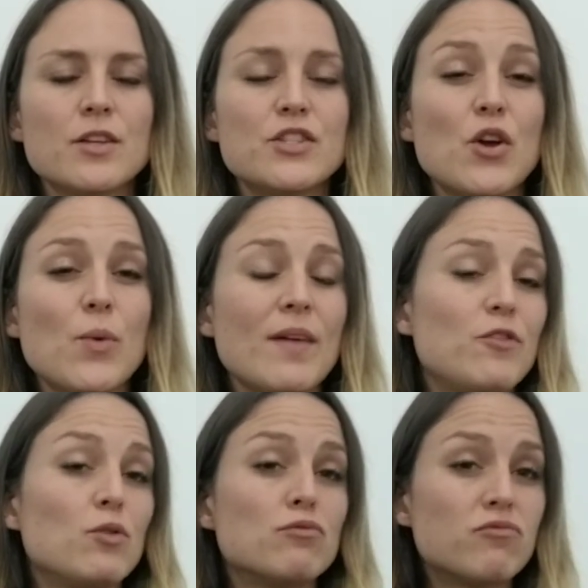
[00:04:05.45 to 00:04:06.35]
So if
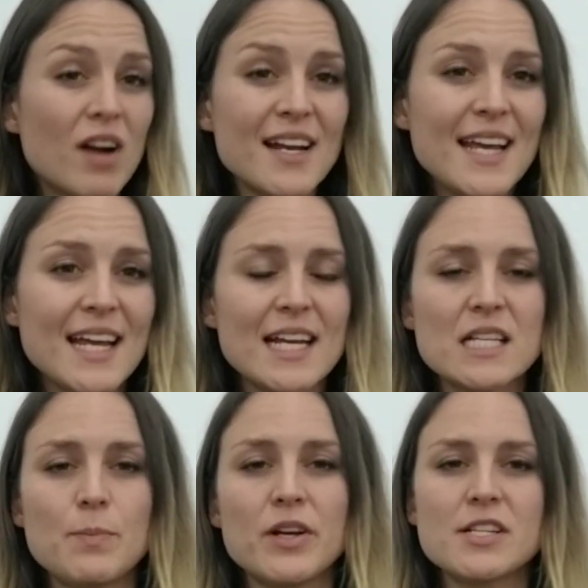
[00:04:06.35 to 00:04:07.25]
you're running and
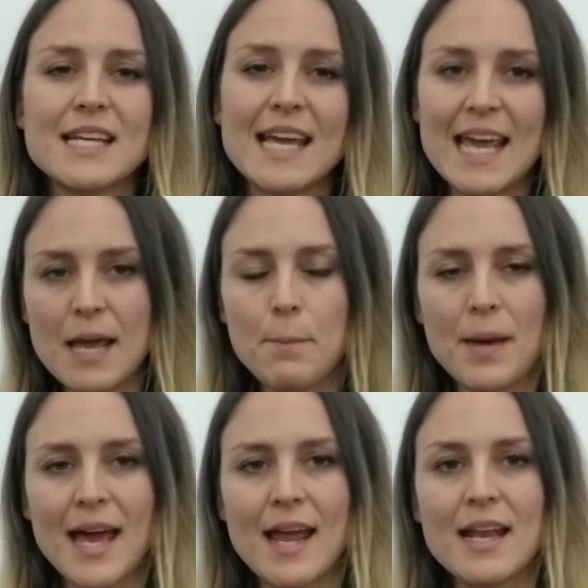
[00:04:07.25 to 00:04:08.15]
experiencing
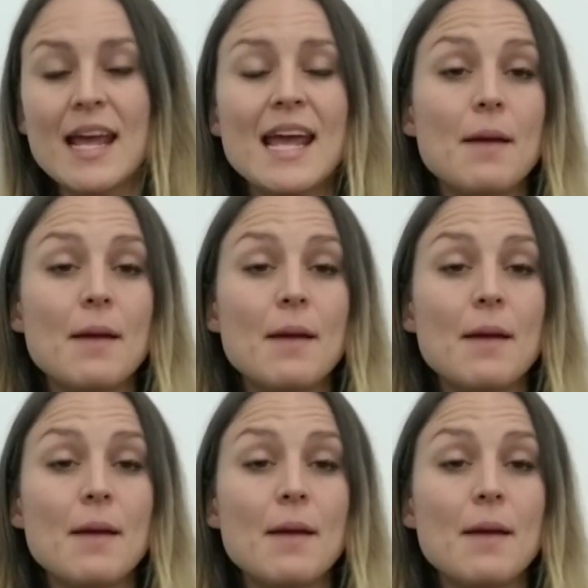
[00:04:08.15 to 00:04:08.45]
hip pain,